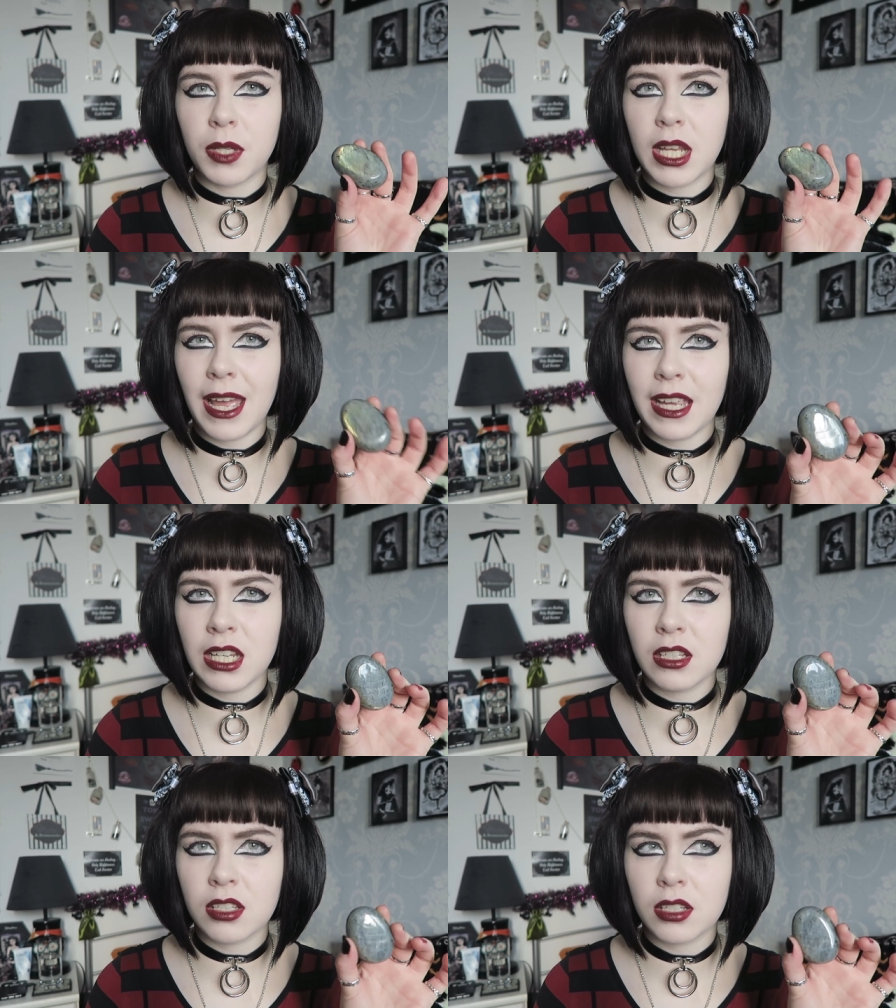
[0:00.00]
been
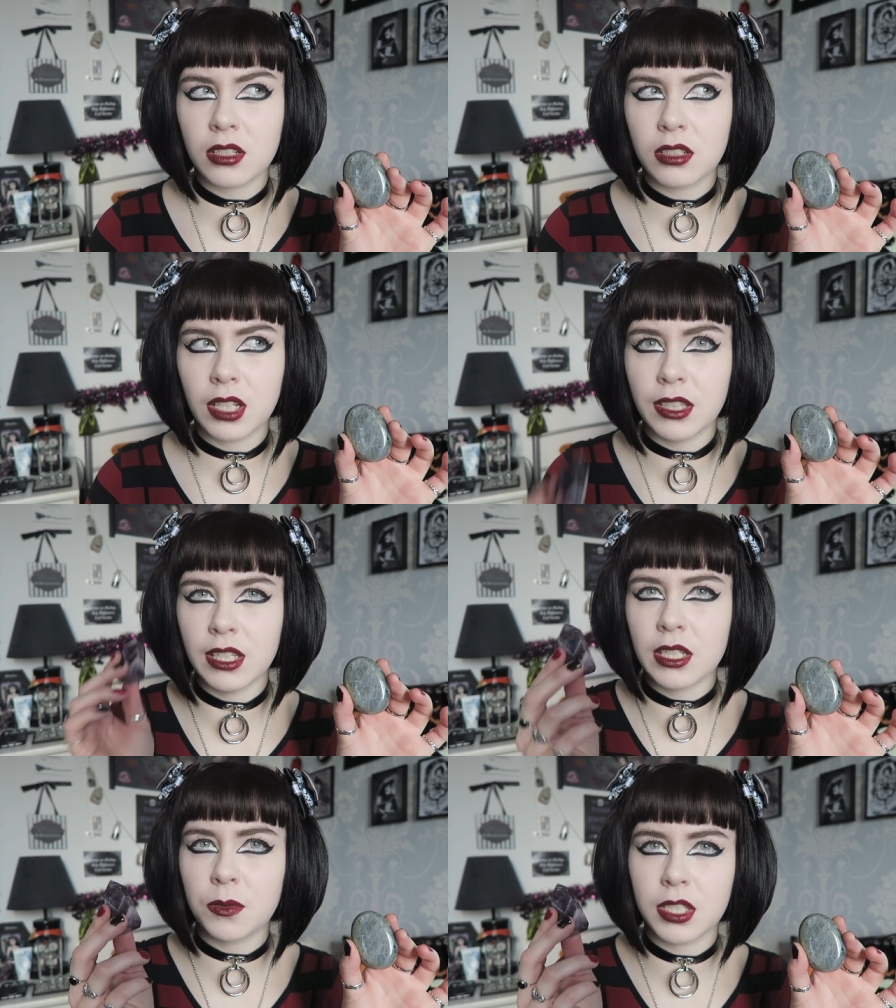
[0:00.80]
£8 and
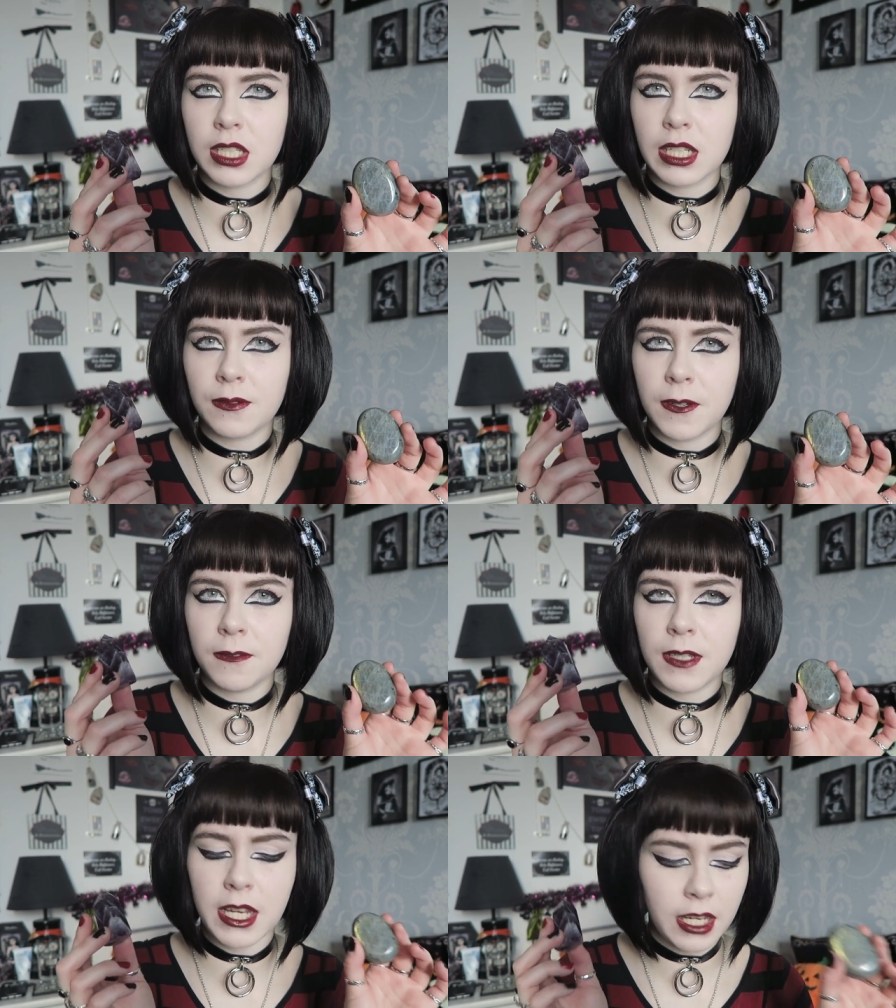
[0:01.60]
this was
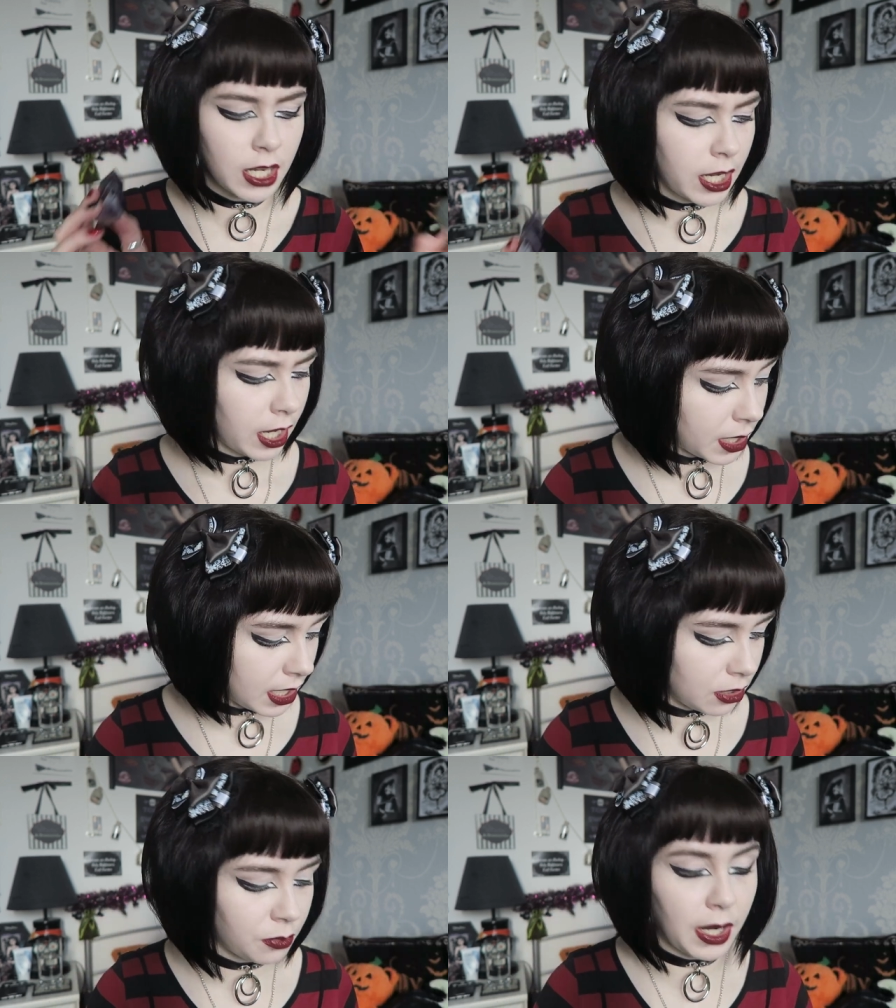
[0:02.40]
£6.50, but
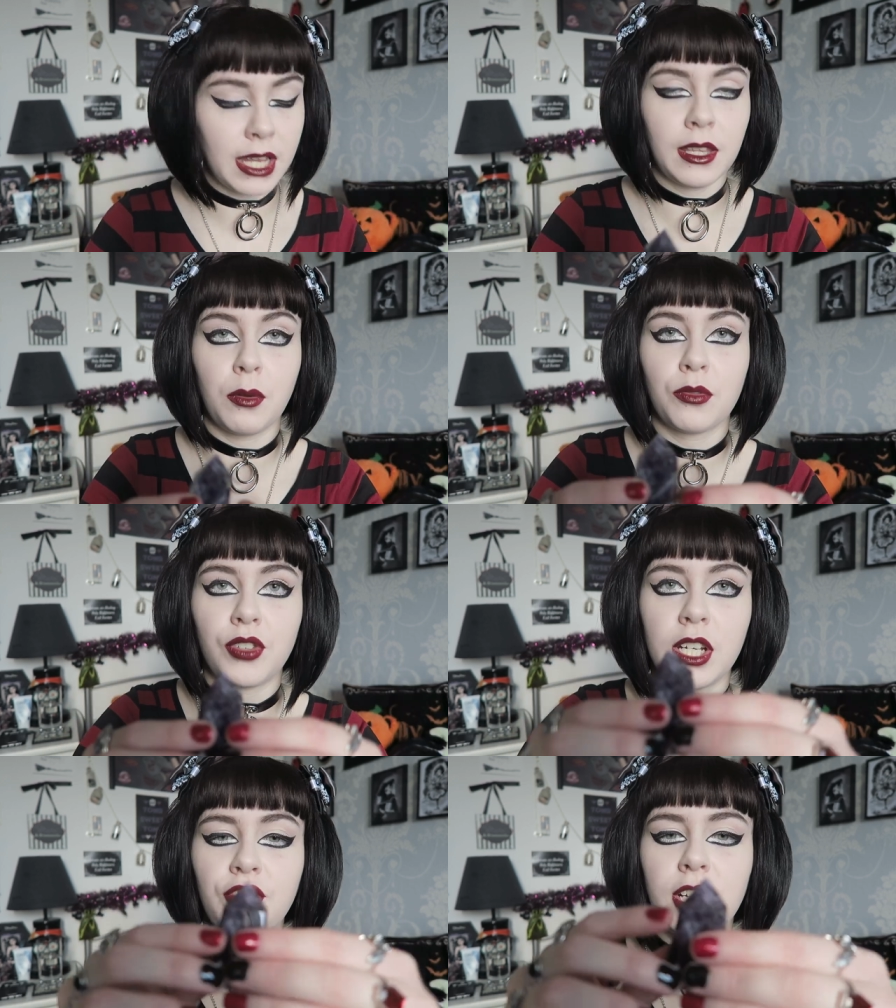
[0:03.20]
either way they were
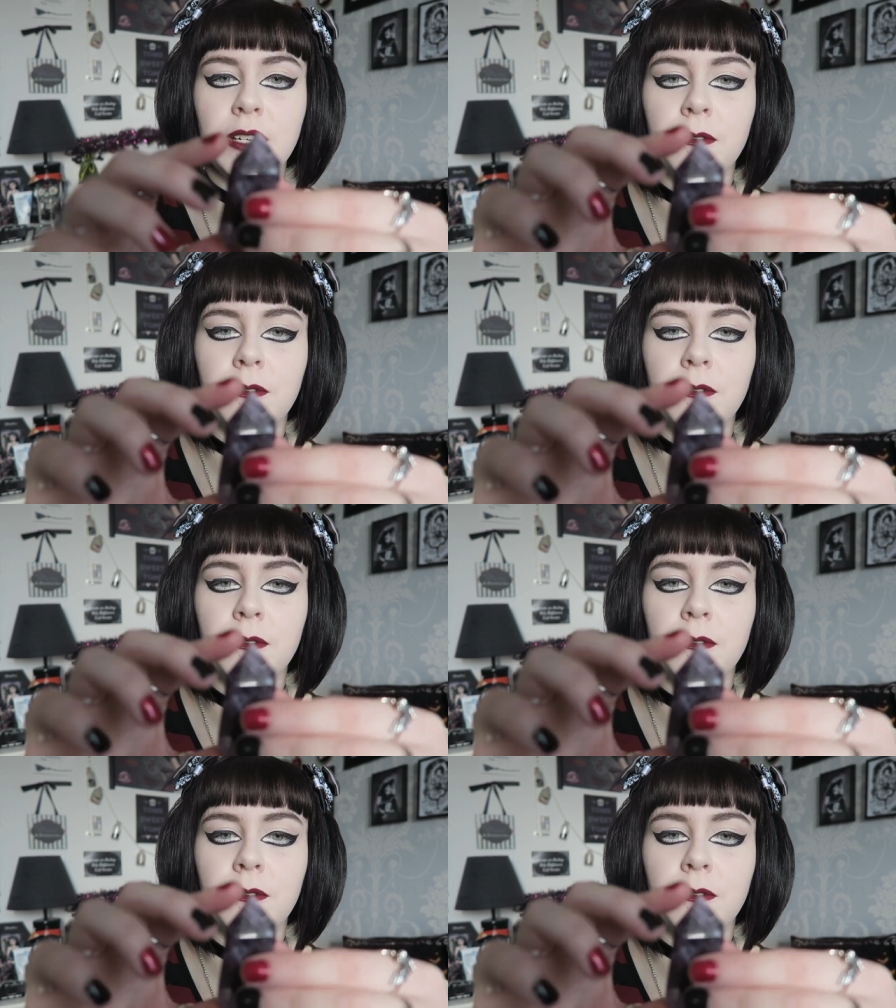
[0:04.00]
really really